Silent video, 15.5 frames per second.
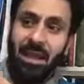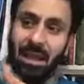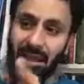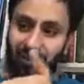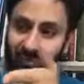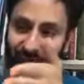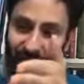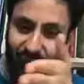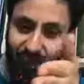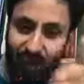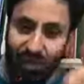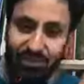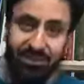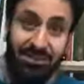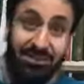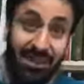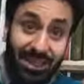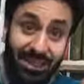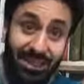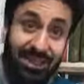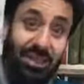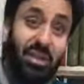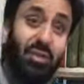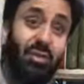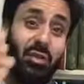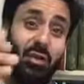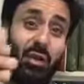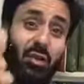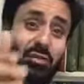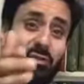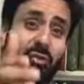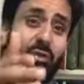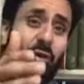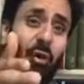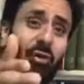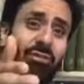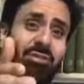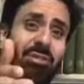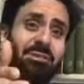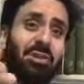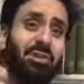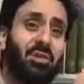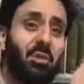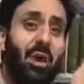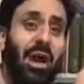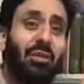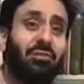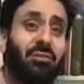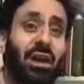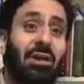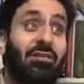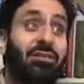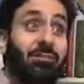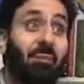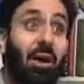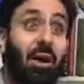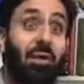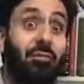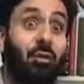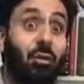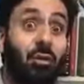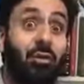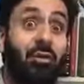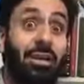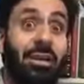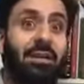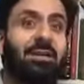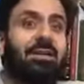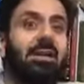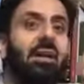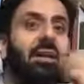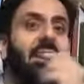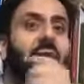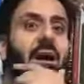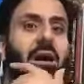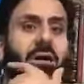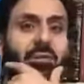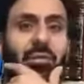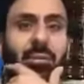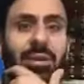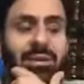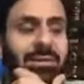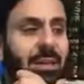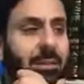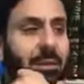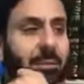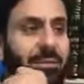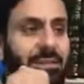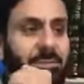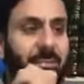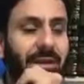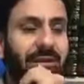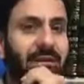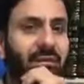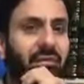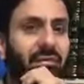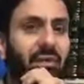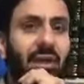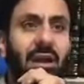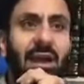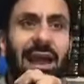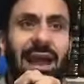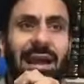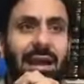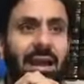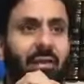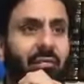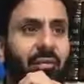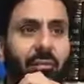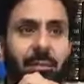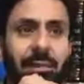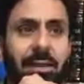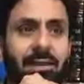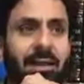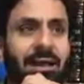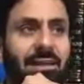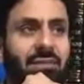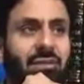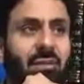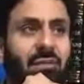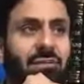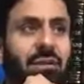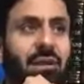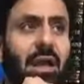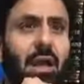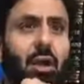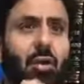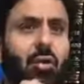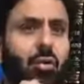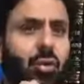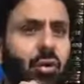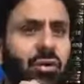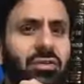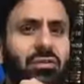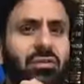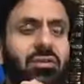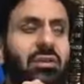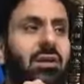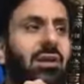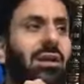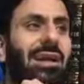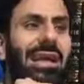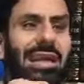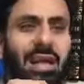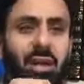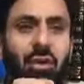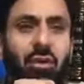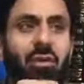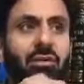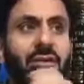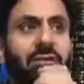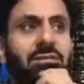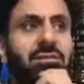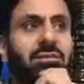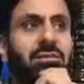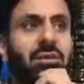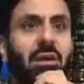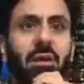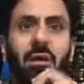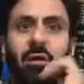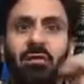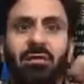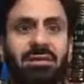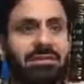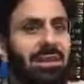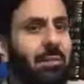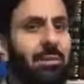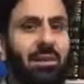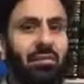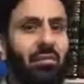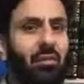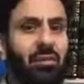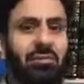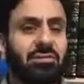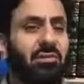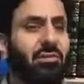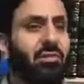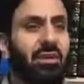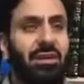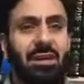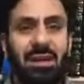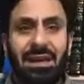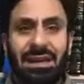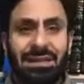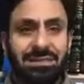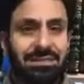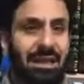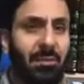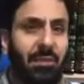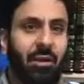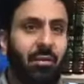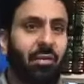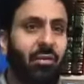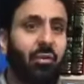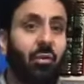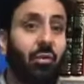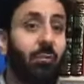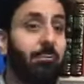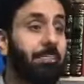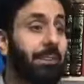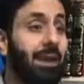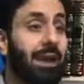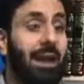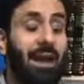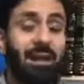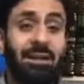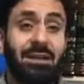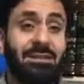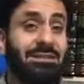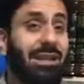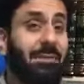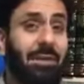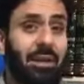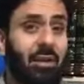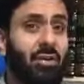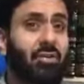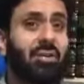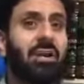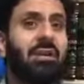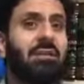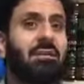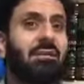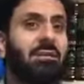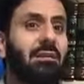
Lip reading: and trying to understand key theological concepts that you have to have as part of your creed from an Islamic perspective. And for me, that shows a gross ignorance of Islamic philosophy, Islamic thought, and Islamic creed,